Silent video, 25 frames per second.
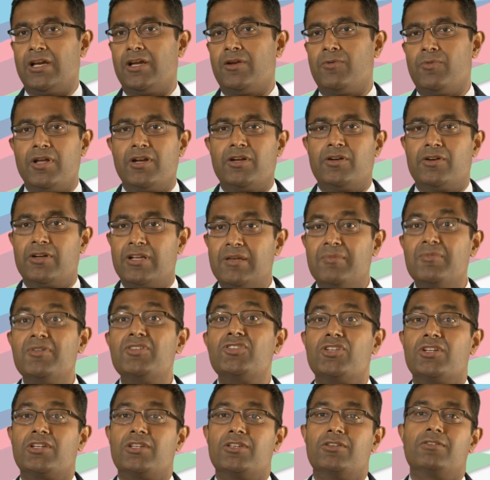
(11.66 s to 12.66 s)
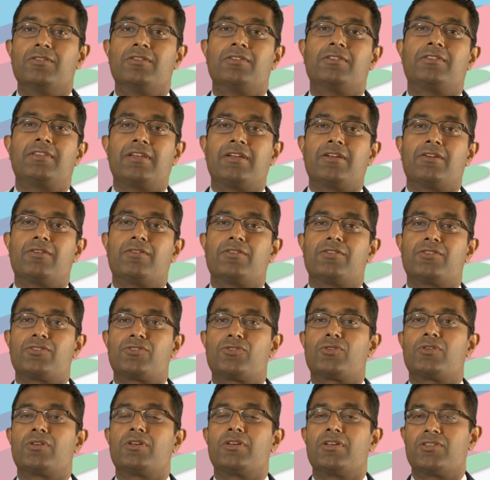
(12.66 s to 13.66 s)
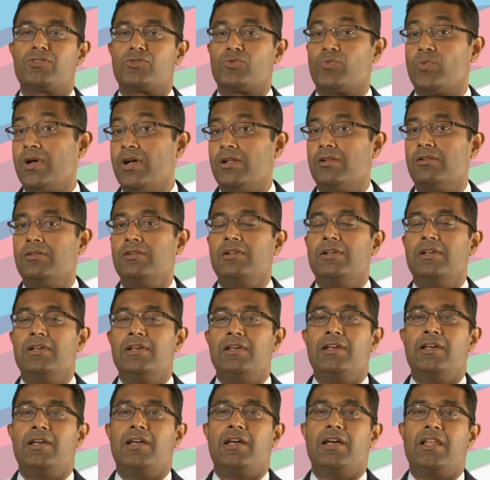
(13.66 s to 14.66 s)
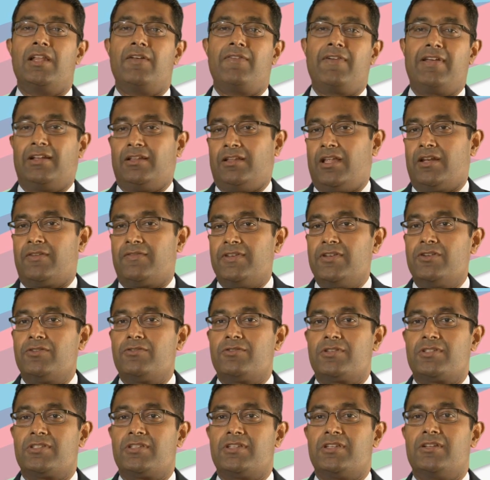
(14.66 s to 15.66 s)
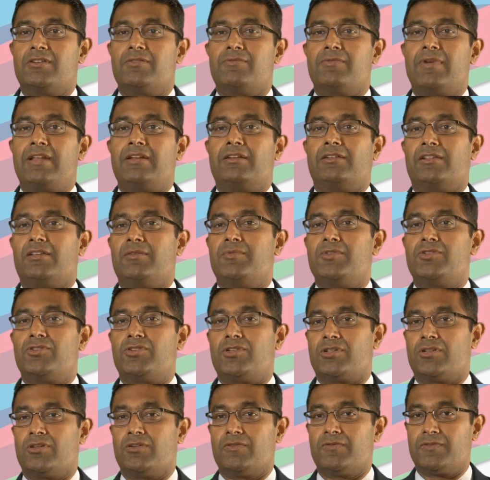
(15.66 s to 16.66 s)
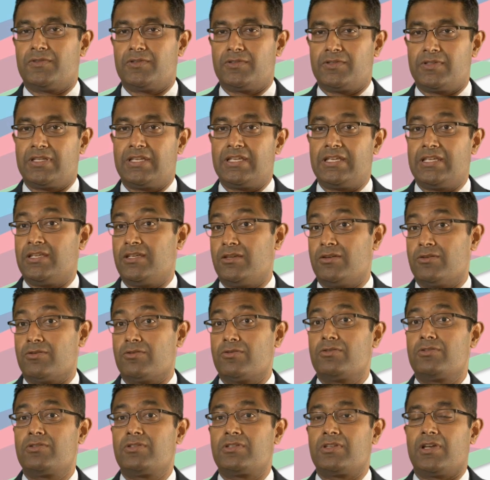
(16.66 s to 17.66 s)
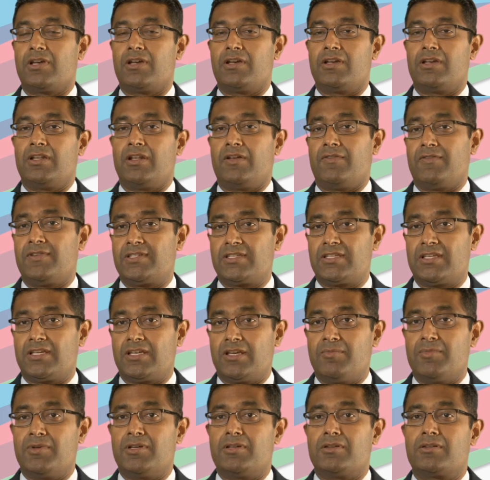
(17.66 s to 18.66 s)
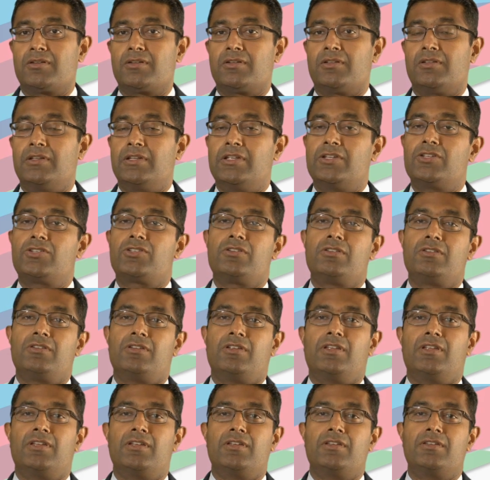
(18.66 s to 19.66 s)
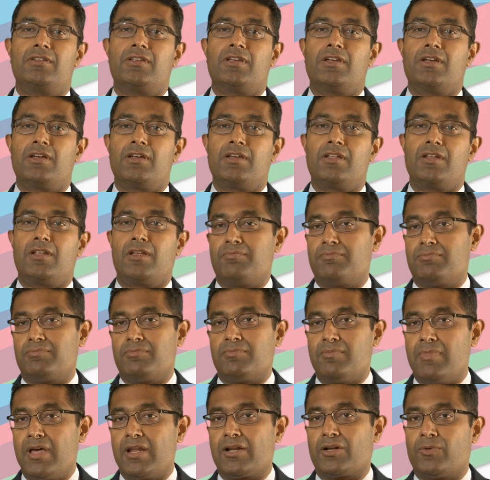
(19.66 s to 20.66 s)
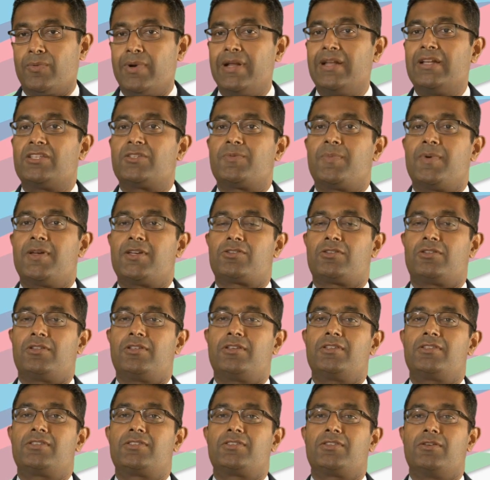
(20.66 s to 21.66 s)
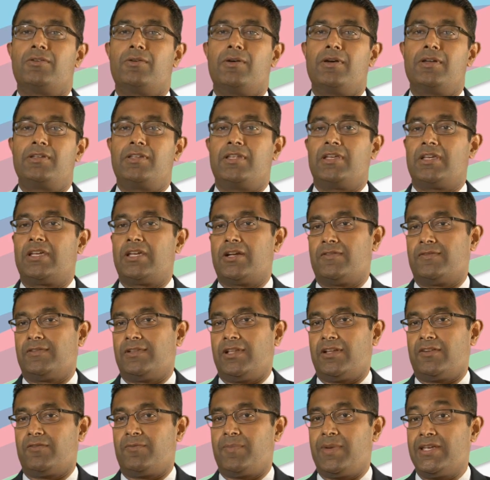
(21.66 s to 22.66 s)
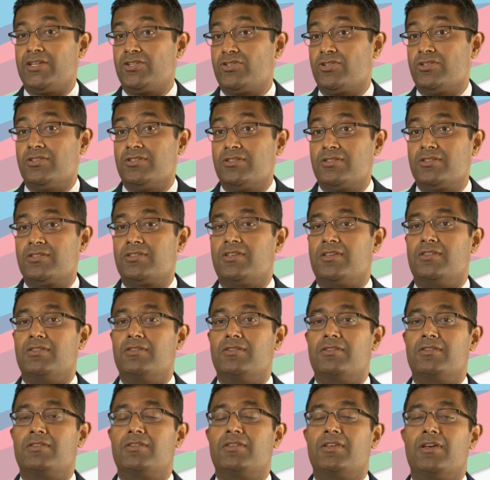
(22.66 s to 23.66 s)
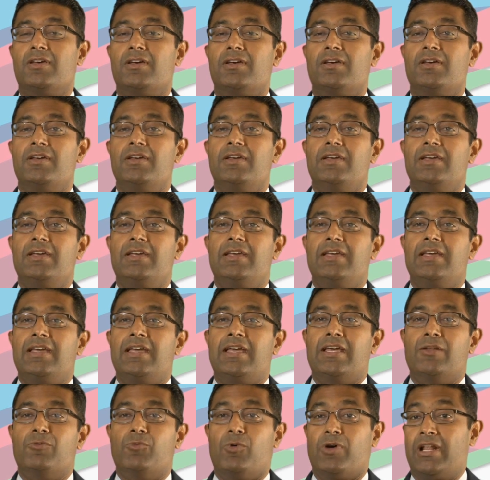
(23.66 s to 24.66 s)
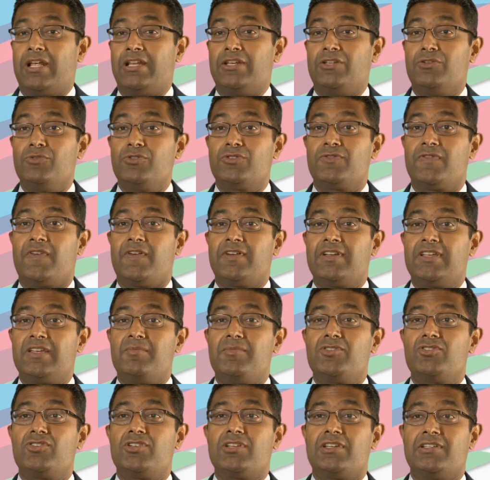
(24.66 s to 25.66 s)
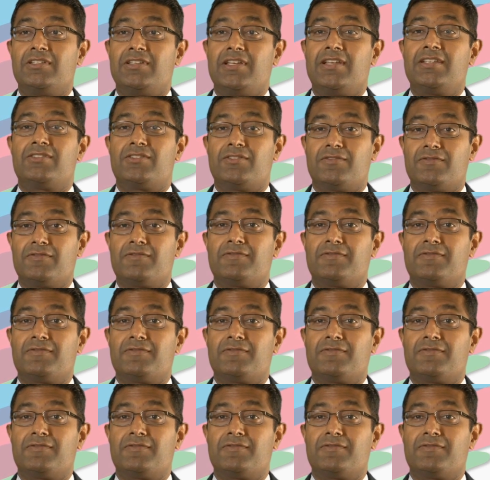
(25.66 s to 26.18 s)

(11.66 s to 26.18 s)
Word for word: I run our imaging unit there as, as well. And I've had a lot of interest in retinal imaging over the years. Uh, and obviously, I'm a clinician and, uh, and a medical retina specialist, so I take care of a lot of patients. And, uh, and what I do is very imaging intensive.